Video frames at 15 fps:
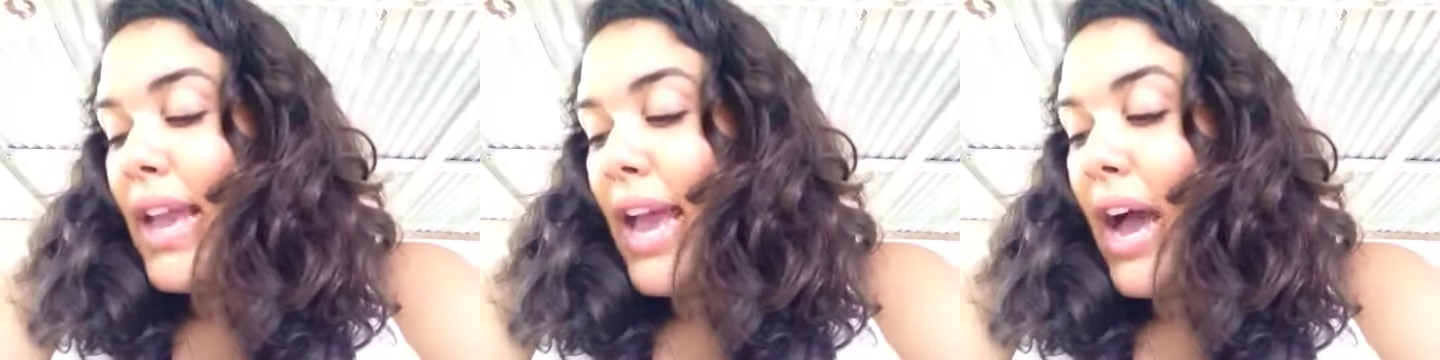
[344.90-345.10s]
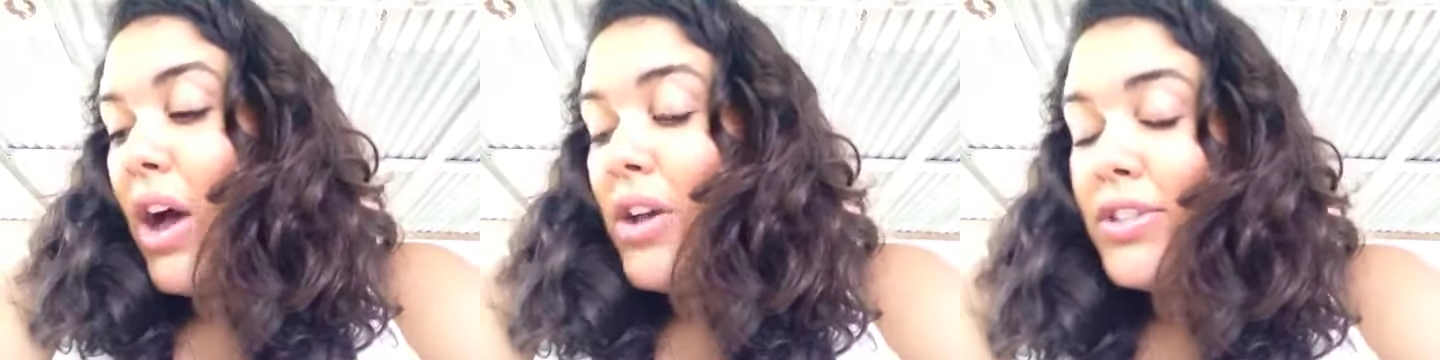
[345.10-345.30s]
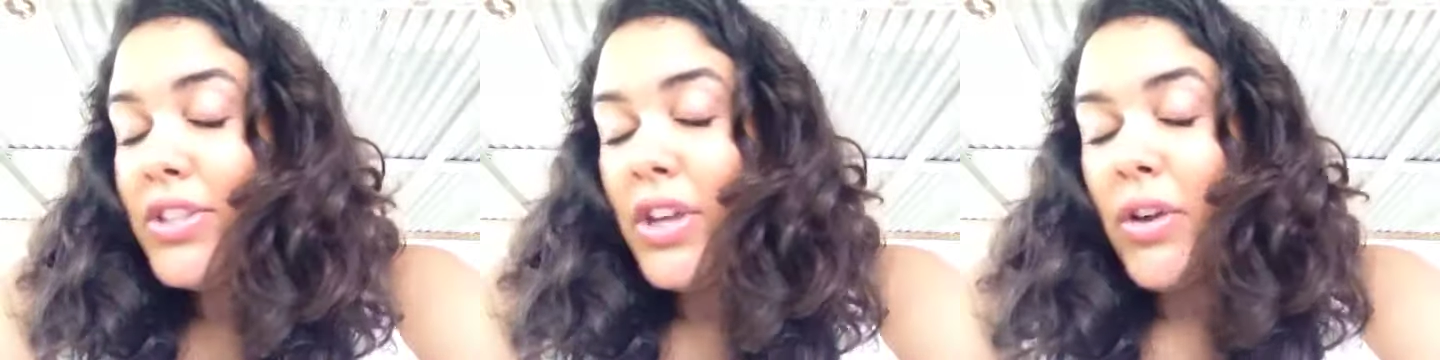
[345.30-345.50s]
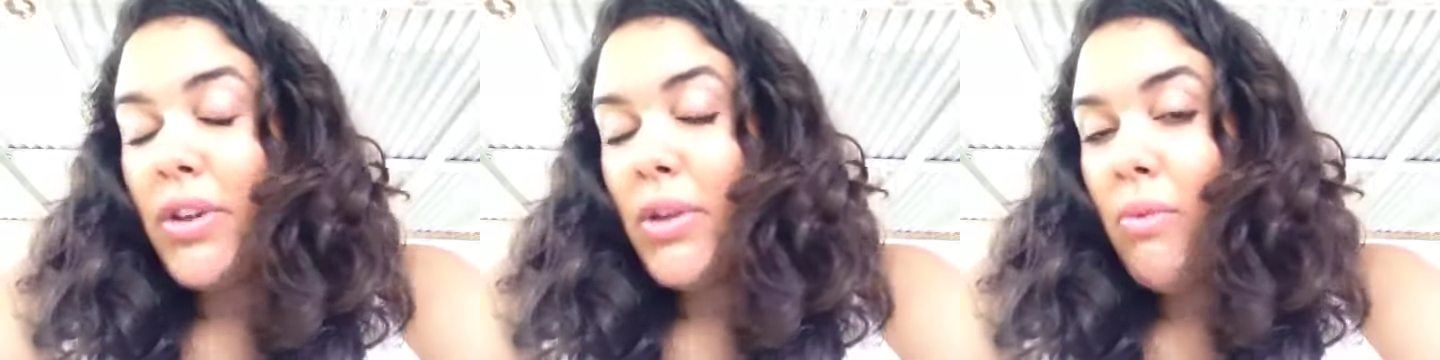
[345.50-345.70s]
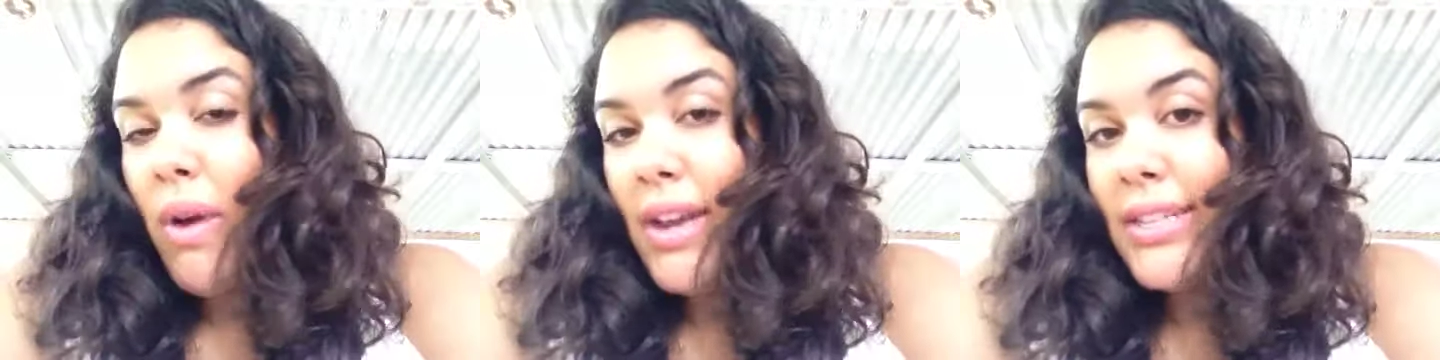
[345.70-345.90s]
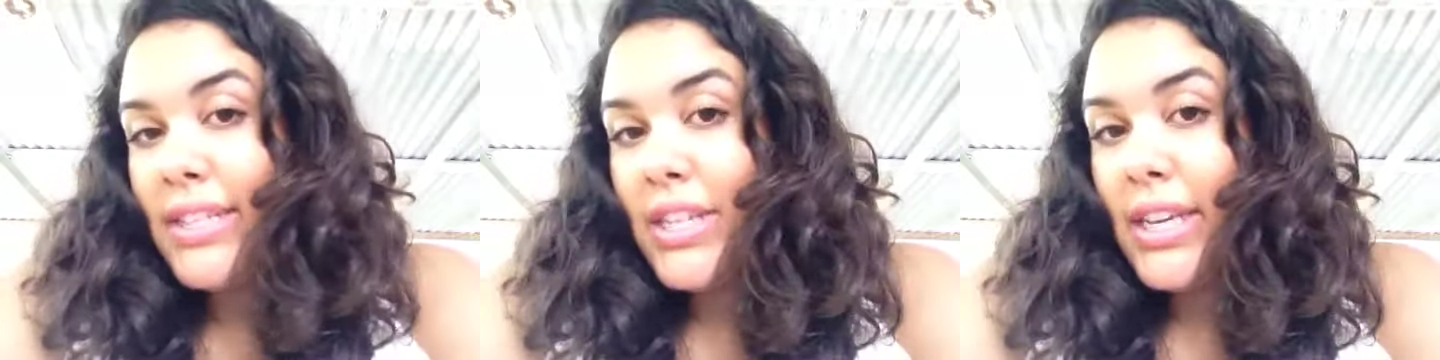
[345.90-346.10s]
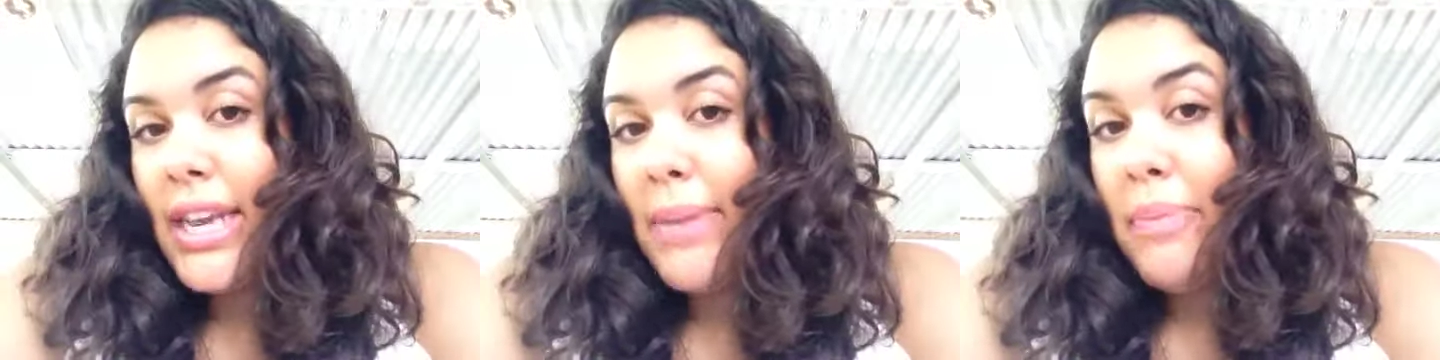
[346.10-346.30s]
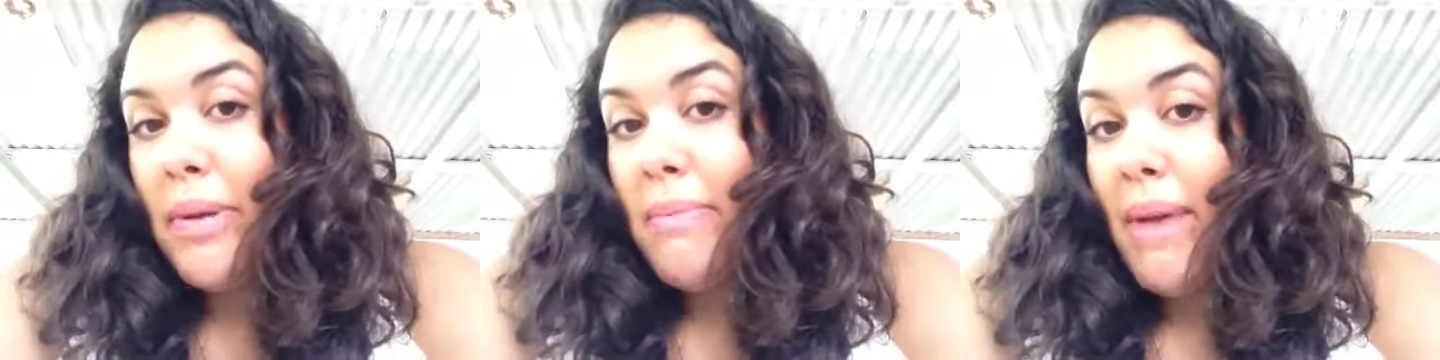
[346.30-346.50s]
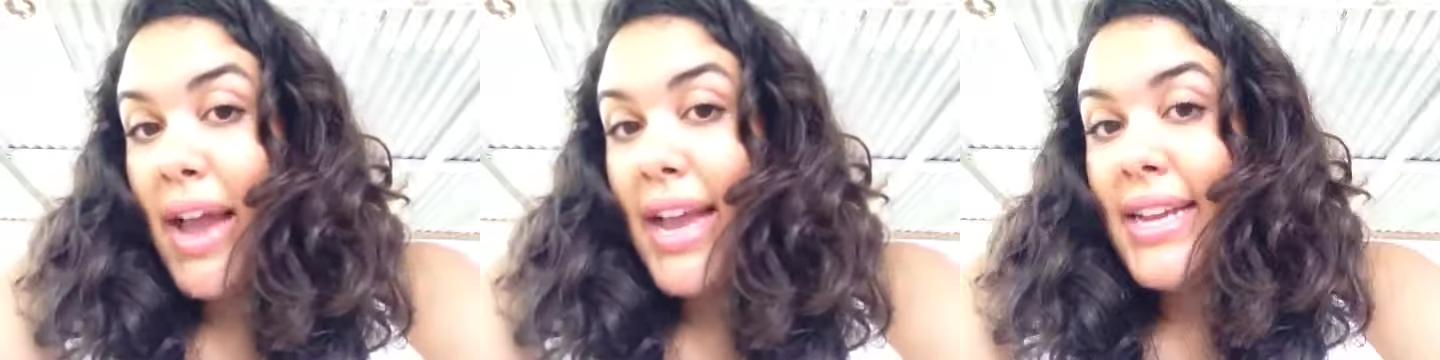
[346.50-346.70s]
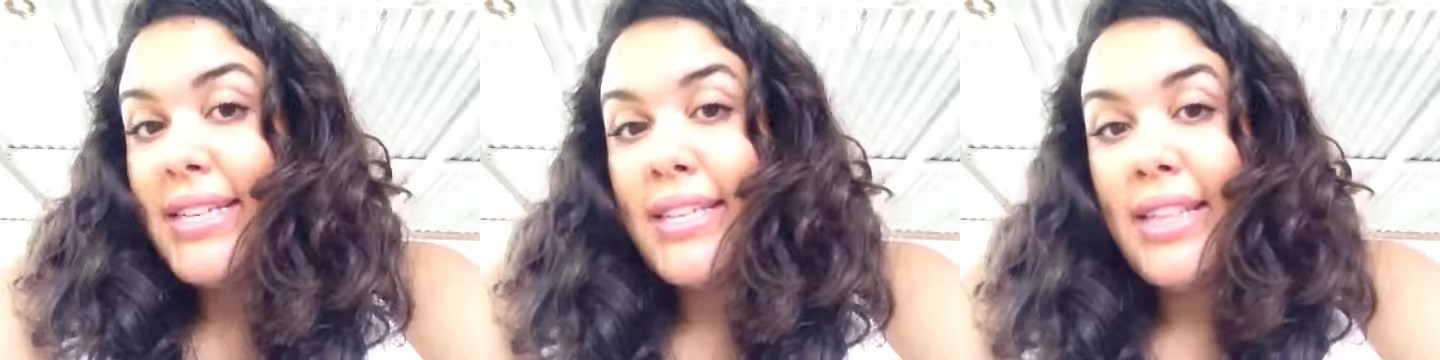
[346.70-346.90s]
Also, you want to keep in
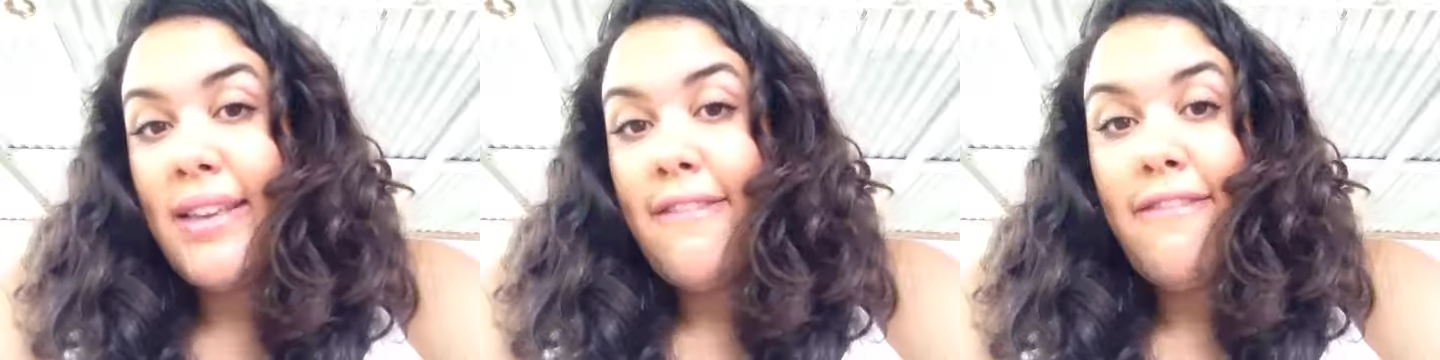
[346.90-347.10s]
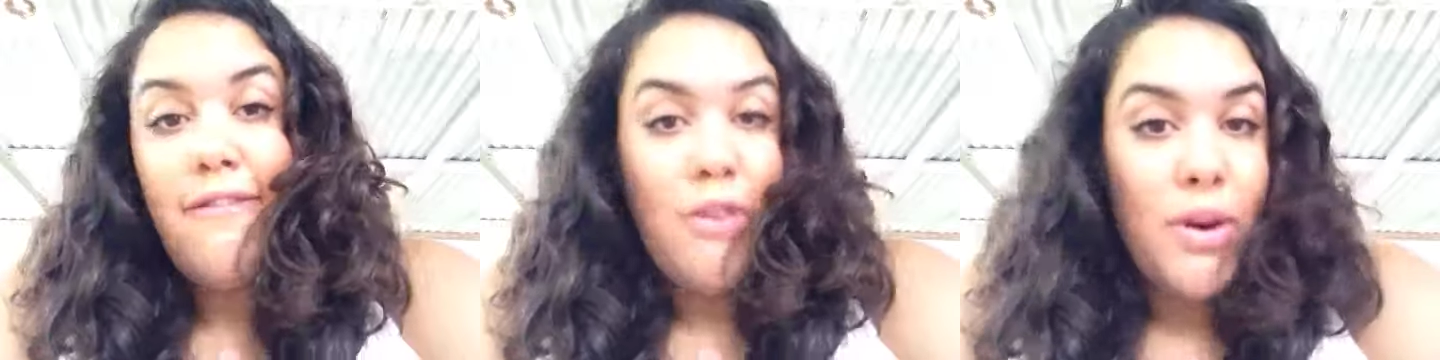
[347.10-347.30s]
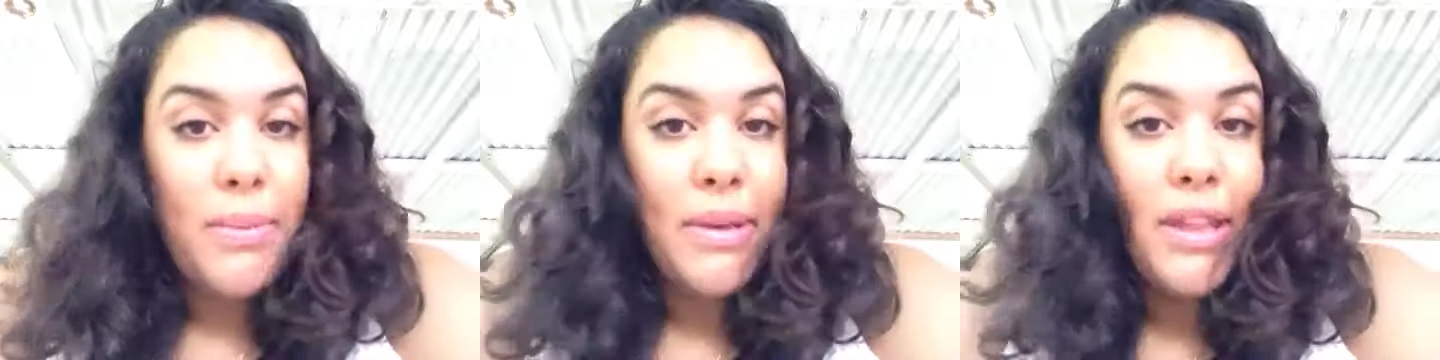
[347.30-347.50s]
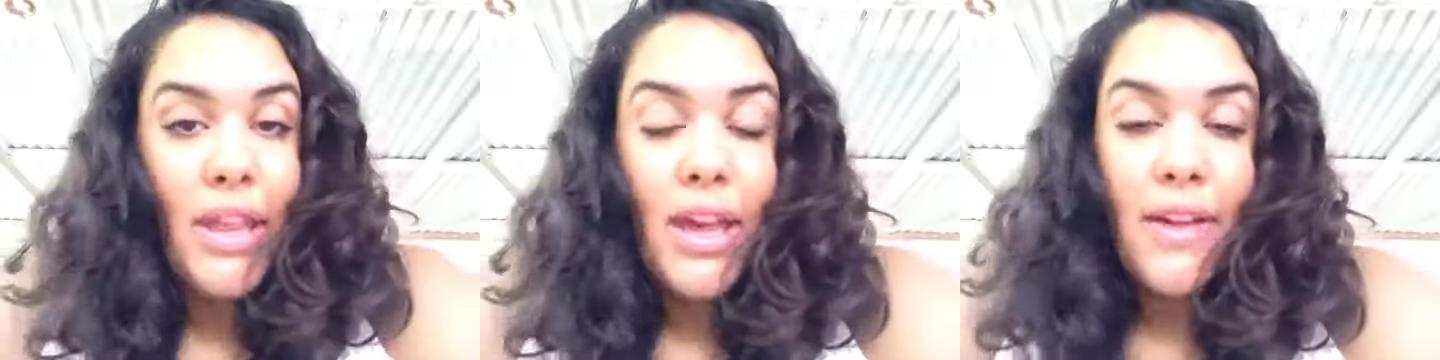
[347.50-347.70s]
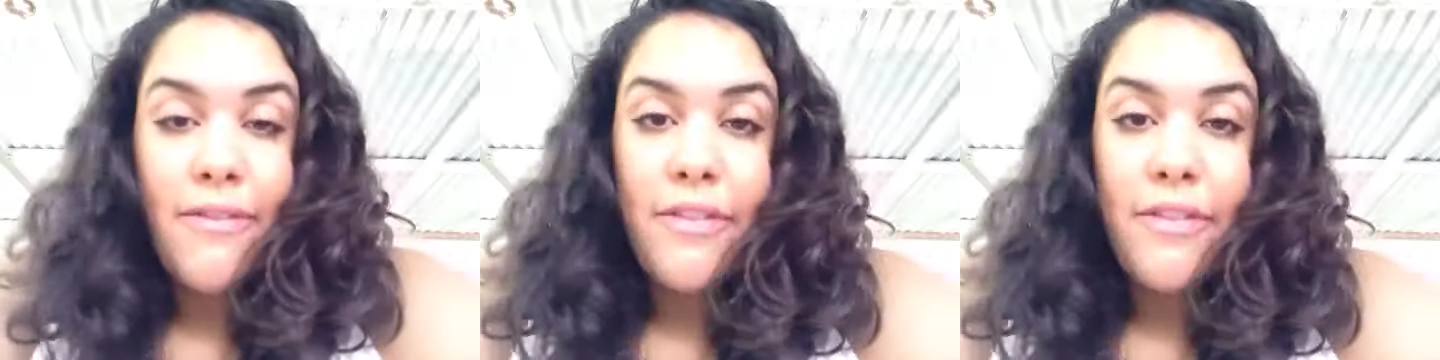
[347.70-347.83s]
mind the formula.